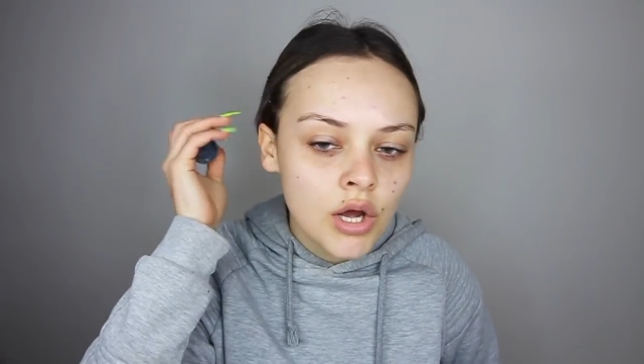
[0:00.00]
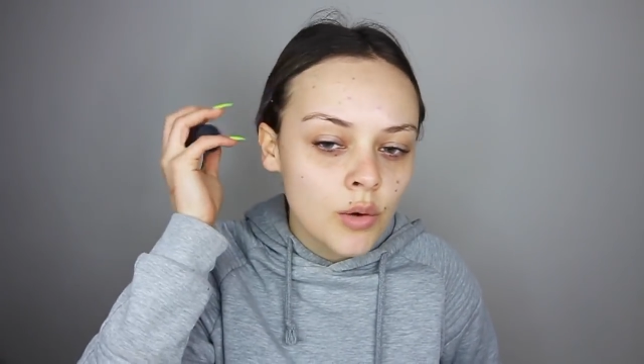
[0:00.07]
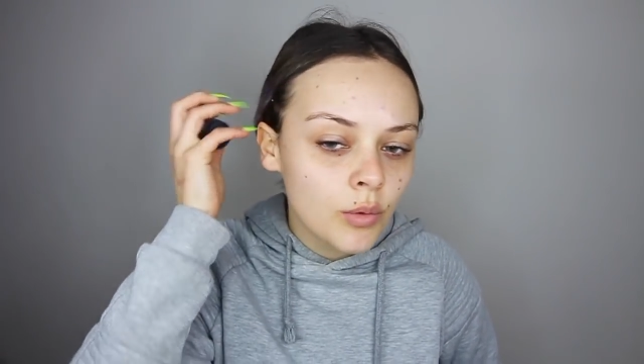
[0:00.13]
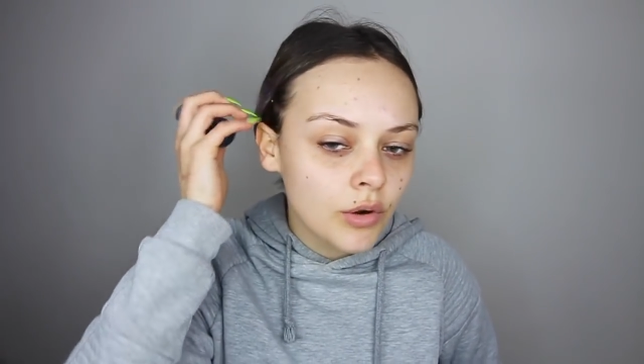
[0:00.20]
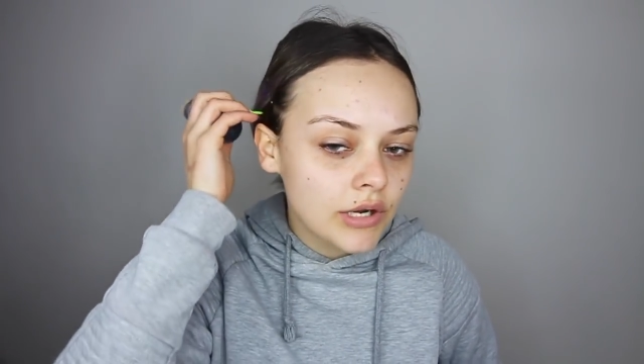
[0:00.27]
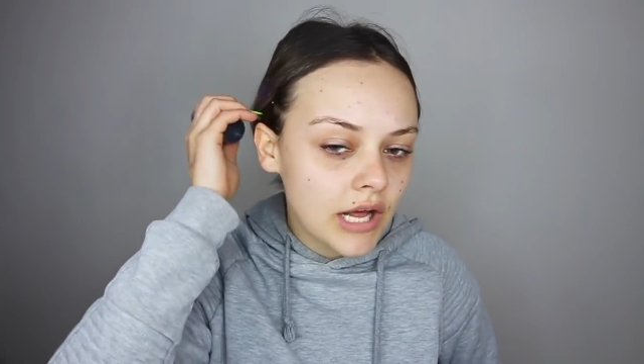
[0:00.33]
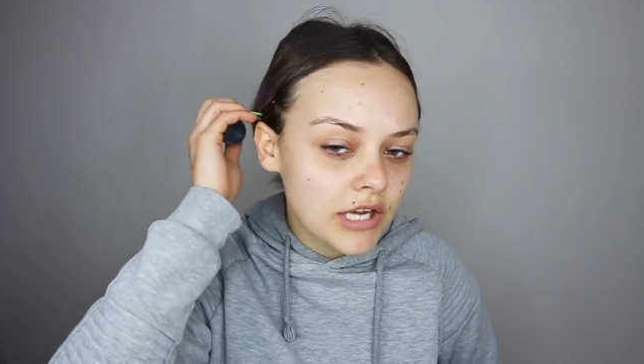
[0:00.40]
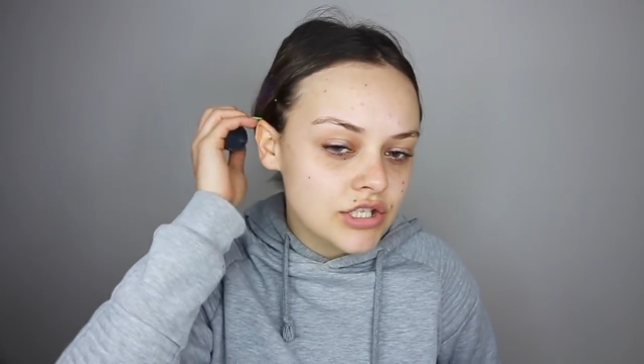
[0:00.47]
We're
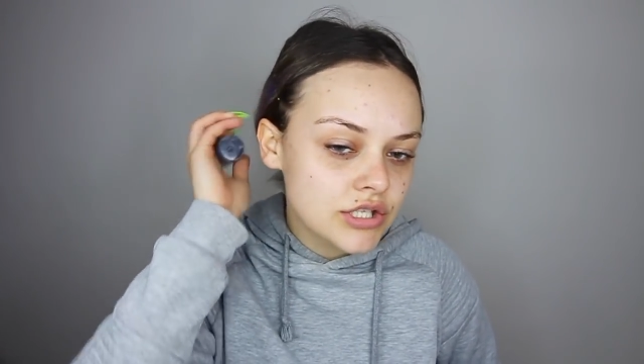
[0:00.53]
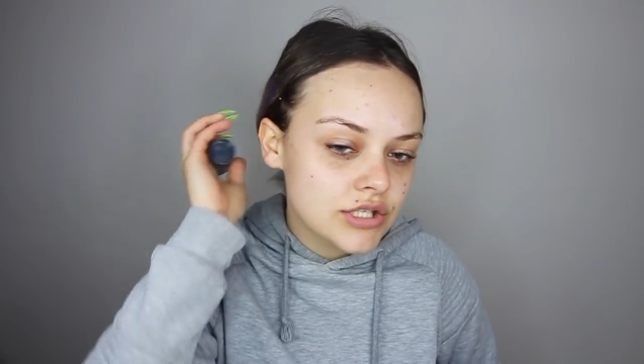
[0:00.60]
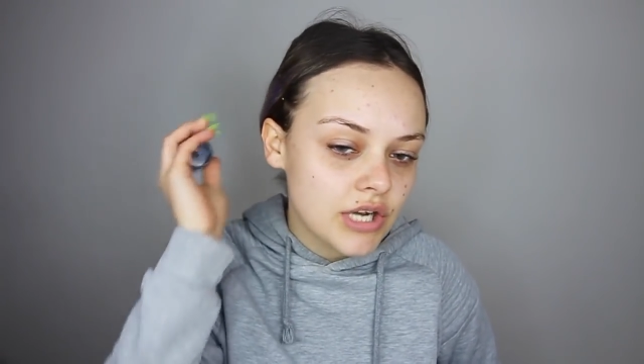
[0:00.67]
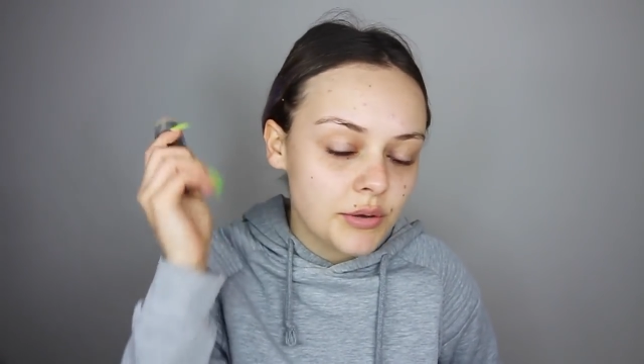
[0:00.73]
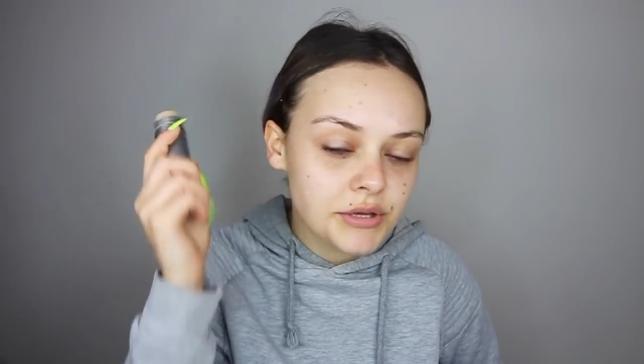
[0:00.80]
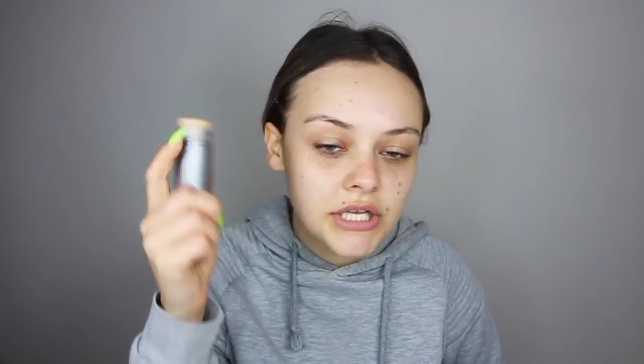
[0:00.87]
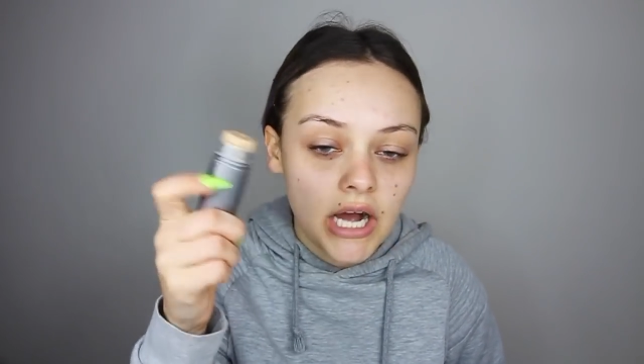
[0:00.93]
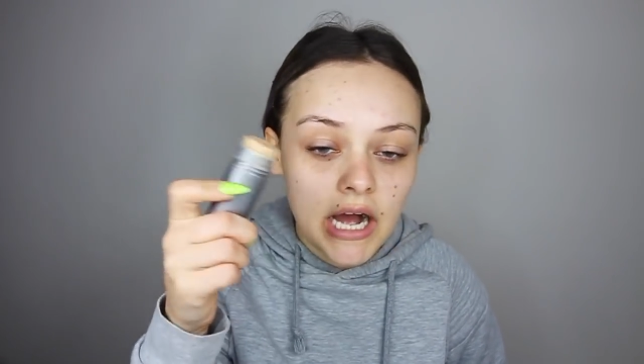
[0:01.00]
gonna actually
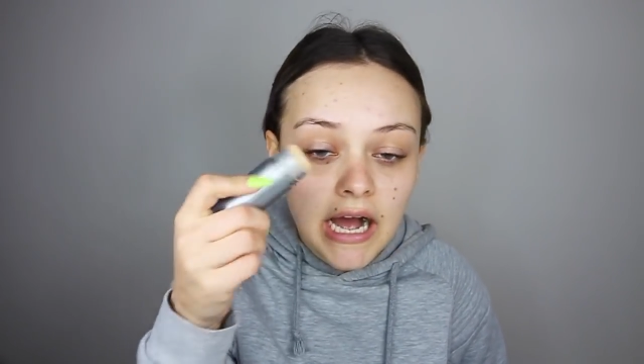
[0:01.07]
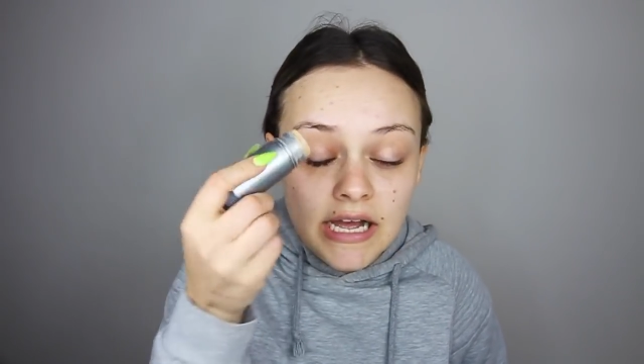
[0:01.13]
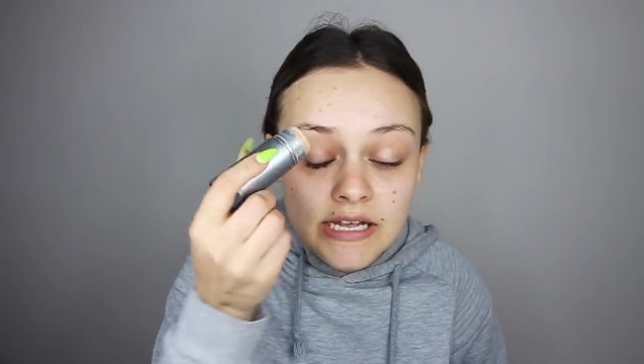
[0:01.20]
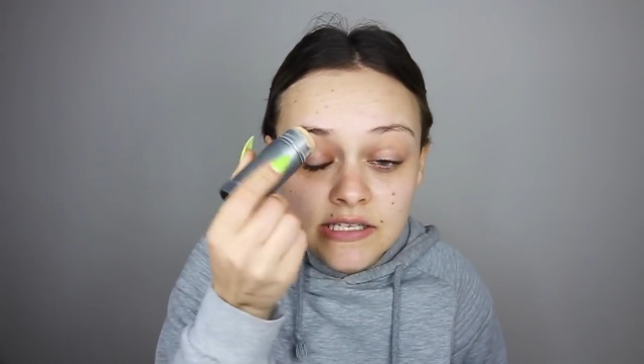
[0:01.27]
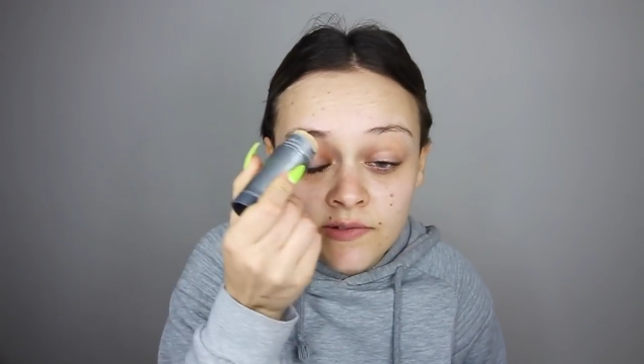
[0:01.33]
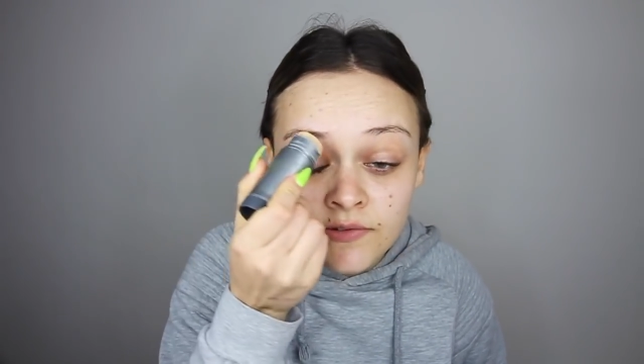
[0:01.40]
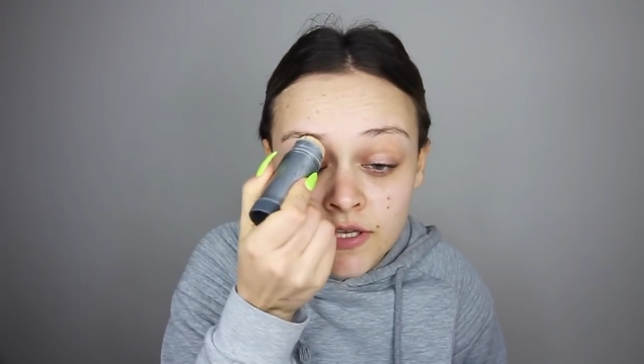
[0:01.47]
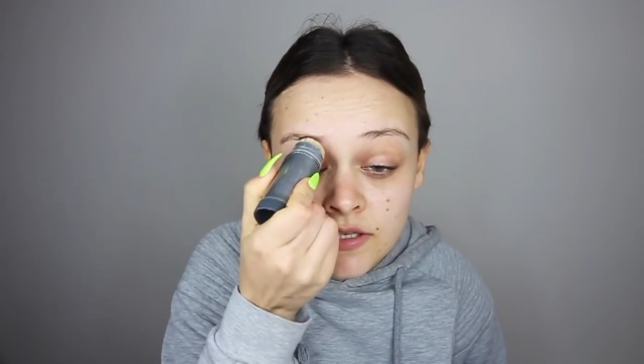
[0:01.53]
start with the
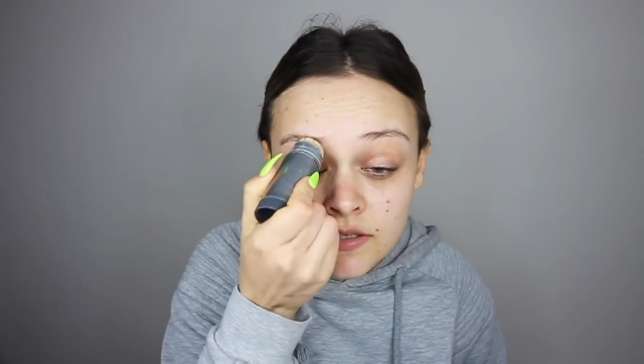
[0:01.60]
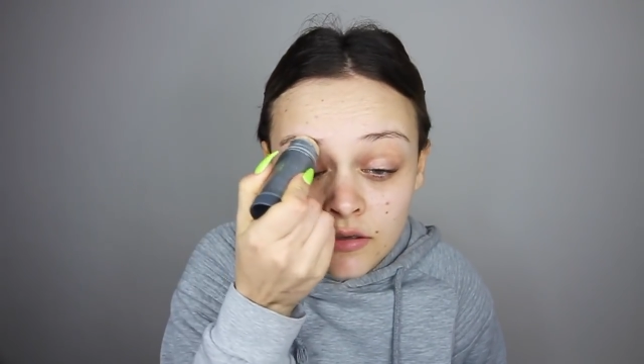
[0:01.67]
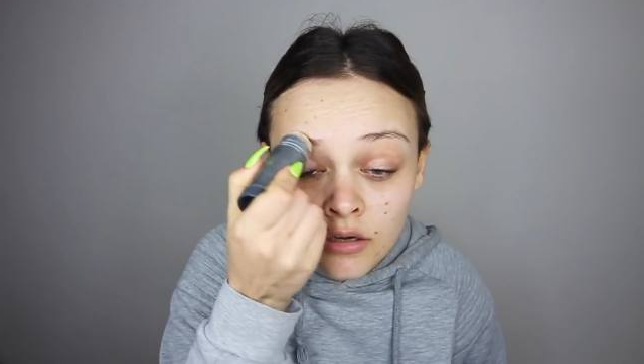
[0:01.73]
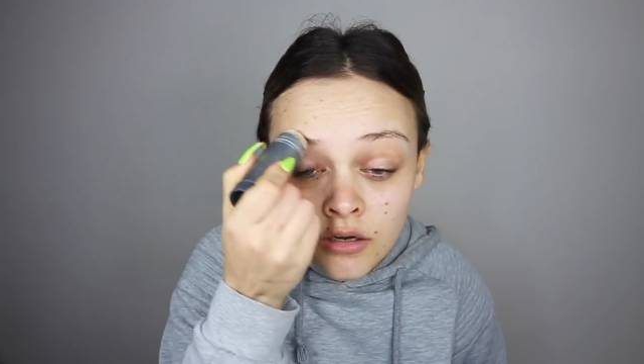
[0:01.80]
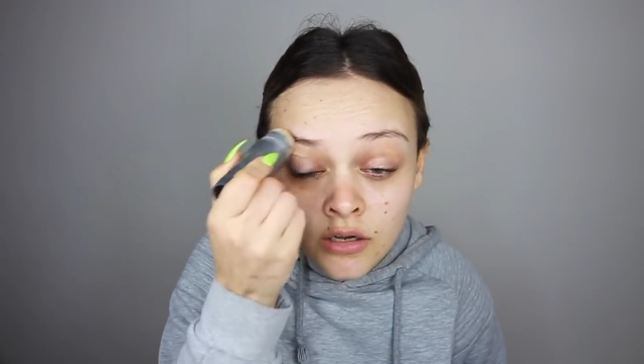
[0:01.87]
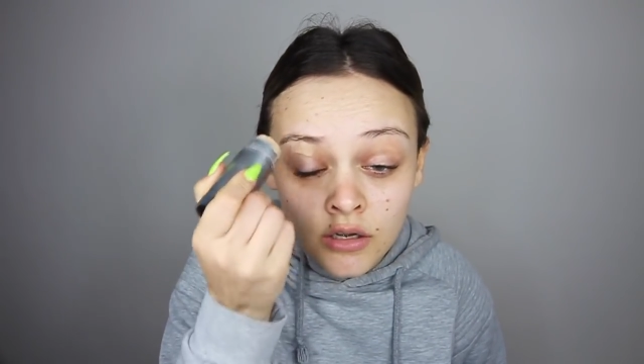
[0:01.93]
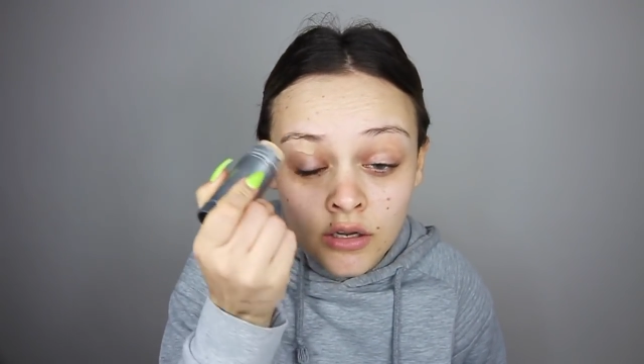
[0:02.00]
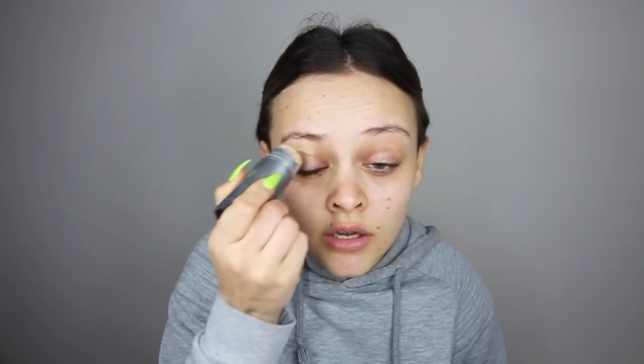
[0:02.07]
eyes for this
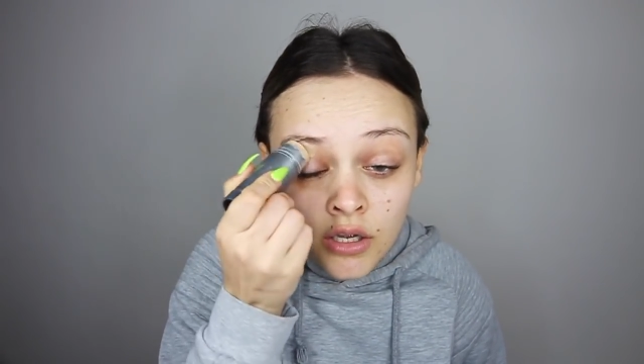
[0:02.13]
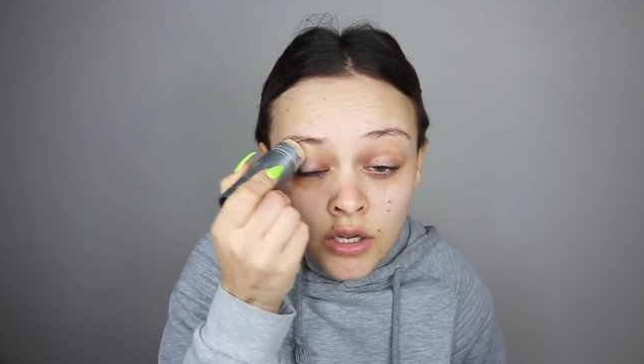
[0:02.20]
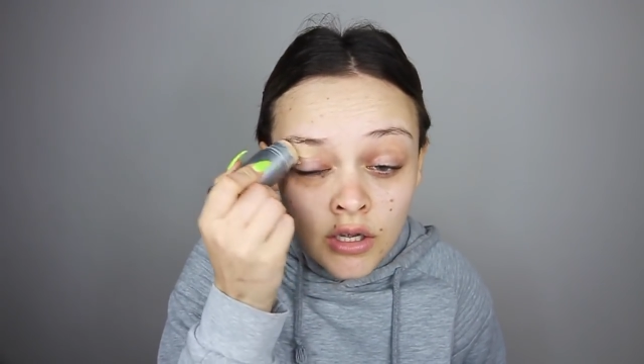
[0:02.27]
look